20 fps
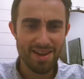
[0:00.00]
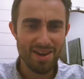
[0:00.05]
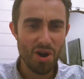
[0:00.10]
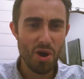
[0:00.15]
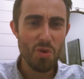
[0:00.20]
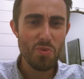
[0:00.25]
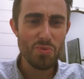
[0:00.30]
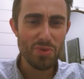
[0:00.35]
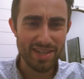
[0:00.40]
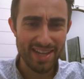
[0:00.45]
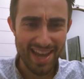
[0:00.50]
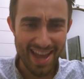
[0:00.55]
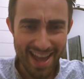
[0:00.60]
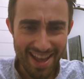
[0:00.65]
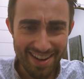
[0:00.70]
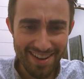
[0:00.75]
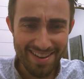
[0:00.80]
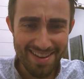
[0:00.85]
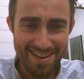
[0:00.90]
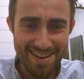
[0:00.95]
Oh,
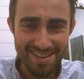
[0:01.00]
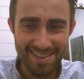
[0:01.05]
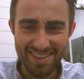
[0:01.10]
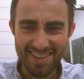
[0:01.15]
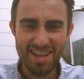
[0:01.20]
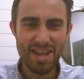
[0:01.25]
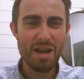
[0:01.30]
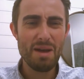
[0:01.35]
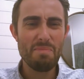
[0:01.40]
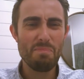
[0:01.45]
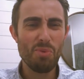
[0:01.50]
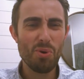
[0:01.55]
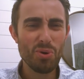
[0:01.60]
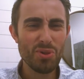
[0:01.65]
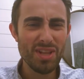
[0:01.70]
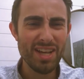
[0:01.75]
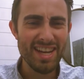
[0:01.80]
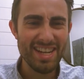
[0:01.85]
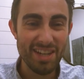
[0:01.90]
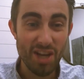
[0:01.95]
Canada? More
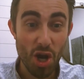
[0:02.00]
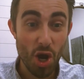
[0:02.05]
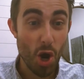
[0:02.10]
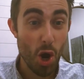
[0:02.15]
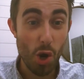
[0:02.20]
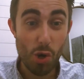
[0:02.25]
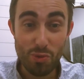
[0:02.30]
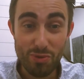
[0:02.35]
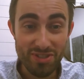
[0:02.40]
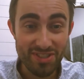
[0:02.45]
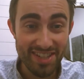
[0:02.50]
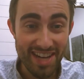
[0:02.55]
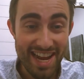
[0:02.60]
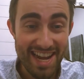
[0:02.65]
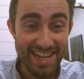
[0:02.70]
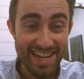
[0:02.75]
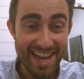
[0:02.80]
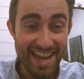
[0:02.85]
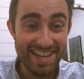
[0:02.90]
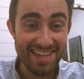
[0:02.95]
like, oh,
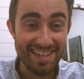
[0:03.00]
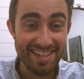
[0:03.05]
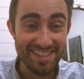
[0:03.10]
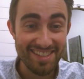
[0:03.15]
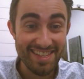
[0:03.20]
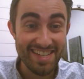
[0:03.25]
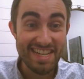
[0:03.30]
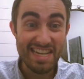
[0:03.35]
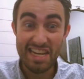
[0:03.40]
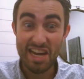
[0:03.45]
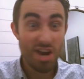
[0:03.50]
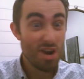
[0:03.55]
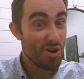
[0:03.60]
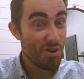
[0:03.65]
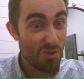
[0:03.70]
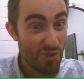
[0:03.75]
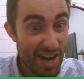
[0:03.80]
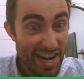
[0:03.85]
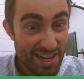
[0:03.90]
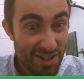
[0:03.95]
say, can you see?
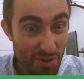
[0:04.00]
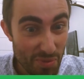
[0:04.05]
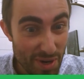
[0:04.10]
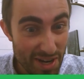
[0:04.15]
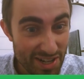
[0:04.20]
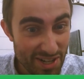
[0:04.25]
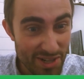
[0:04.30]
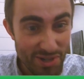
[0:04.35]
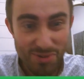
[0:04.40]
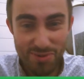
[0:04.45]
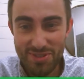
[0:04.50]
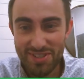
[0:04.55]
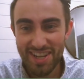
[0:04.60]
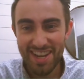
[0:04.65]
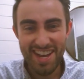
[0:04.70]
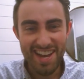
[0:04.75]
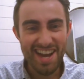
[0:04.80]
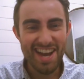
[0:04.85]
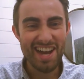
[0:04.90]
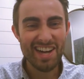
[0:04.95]
Right, Quinn Hughes?
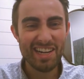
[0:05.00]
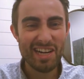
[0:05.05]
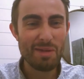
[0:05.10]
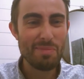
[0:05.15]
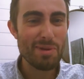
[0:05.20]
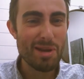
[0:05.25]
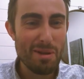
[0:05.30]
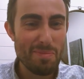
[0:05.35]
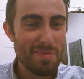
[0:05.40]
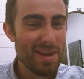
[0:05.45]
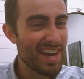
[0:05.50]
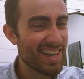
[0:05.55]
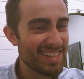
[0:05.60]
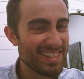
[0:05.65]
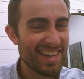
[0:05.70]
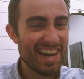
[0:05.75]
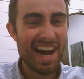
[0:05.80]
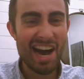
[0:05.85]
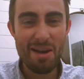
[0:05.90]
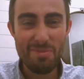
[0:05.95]
Coming up
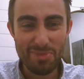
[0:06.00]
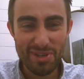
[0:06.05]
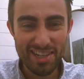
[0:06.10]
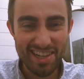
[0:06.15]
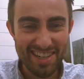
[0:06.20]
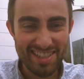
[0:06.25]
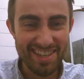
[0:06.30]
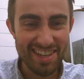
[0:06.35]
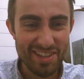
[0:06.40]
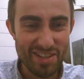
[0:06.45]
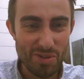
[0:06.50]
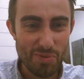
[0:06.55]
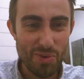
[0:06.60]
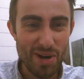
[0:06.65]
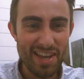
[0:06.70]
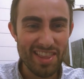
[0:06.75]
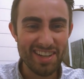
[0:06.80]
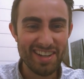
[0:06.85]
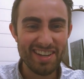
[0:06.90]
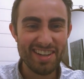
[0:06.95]
next, I'm going to tell you
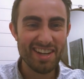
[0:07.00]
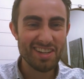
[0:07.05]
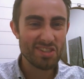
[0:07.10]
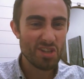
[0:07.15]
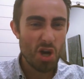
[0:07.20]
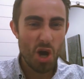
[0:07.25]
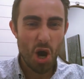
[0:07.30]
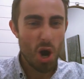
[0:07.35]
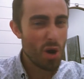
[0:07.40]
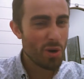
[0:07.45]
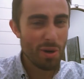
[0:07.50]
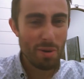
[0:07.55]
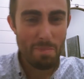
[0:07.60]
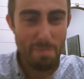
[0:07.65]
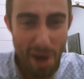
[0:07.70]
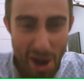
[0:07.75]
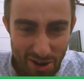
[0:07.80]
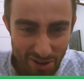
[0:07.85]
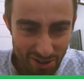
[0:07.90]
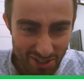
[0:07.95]
why the Canucks are
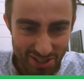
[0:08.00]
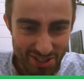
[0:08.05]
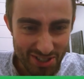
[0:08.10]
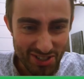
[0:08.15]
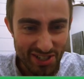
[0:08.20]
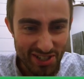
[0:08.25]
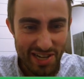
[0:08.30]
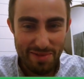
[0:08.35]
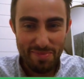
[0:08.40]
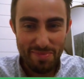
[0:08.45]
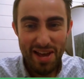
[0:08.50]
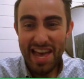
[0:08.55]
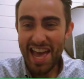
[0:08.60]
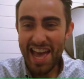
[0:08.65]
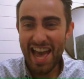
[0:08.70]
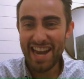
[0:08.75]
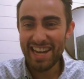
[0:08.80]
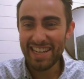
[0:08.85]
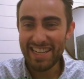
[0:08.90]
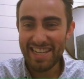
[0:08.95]
America's team
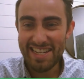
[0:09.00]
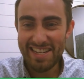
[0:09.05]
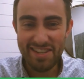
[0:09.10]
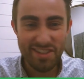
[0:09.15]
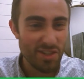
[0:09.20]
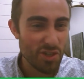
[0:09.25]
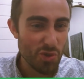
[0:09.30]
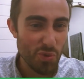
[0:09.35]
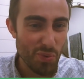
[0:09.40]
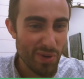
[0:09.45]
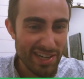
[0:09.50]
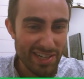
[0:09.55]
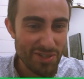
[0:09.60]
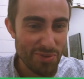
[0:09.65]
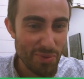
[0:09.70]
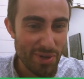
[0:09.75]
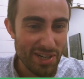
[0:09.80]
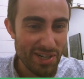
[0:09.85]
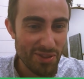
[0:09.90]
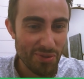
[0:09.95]
heading into the
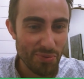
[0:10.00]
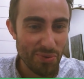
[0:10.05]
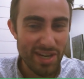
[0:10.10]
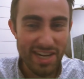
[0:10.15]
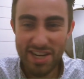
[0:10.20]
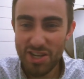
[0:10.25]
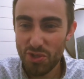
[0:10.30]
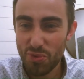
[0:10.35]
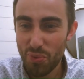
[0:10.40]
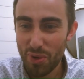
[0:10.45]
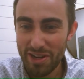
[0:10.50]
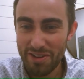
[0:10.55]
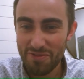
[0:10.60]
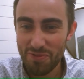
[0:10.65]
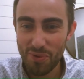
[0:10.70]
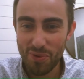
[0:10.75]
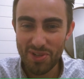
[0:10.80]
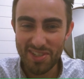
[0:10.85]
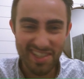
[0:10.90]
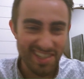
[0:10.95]

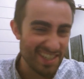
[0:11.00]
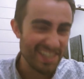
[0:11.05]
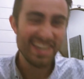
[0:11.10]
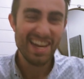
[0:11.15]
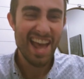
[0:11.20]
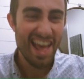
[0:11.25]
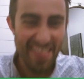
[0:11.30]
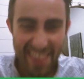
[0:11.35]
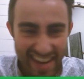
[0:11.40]
2023-24 season.